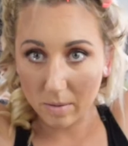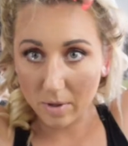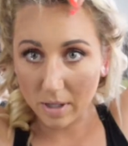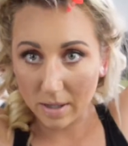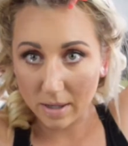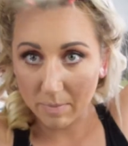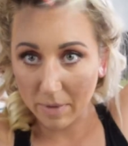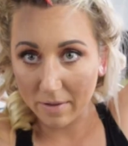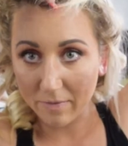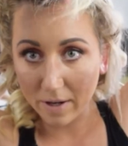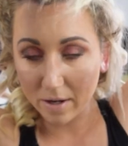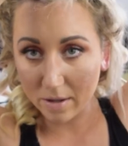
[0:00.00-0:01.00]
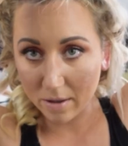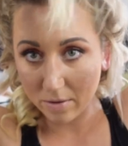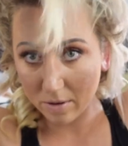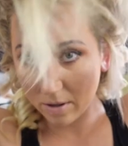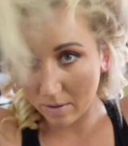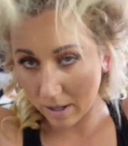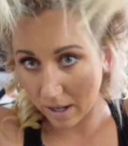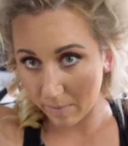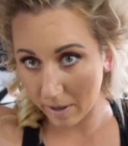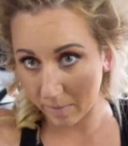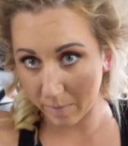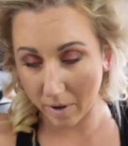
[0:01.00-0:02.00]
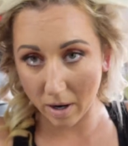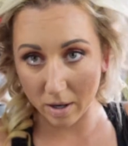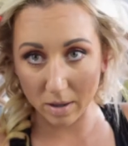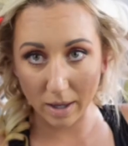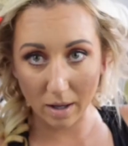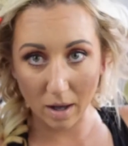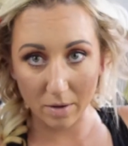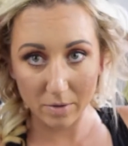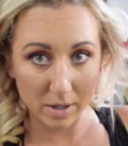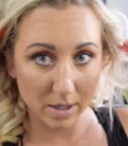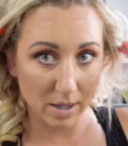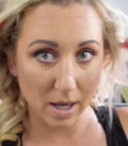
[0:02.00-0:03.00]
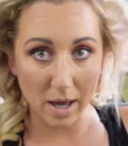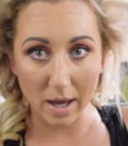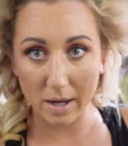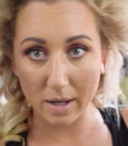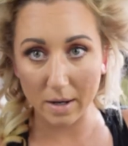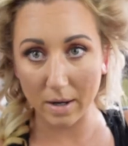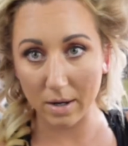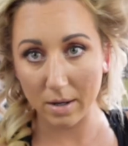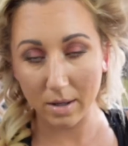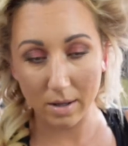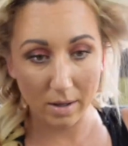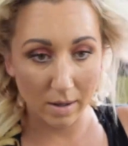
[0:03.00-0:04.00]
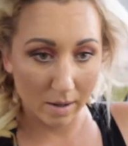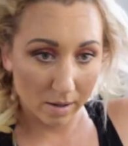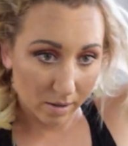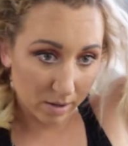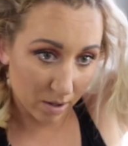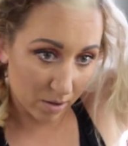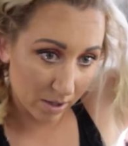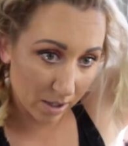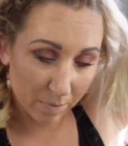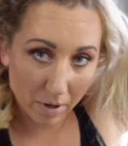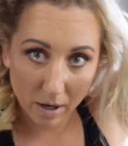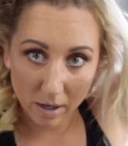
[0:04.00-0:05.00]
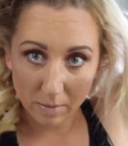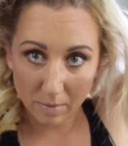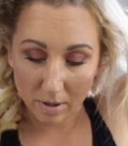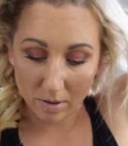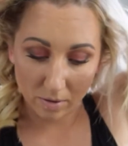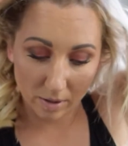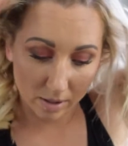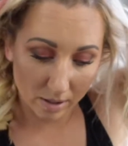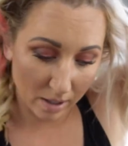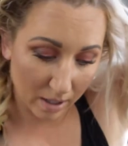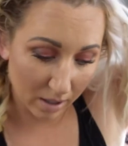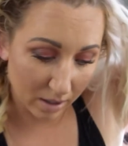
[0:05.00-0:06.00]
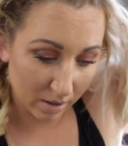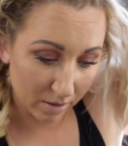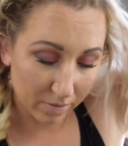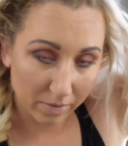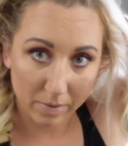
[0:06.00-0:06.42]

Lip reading: just going to stick my finger through and kind of make a part like off to the side here. So this part I'm just going to kind of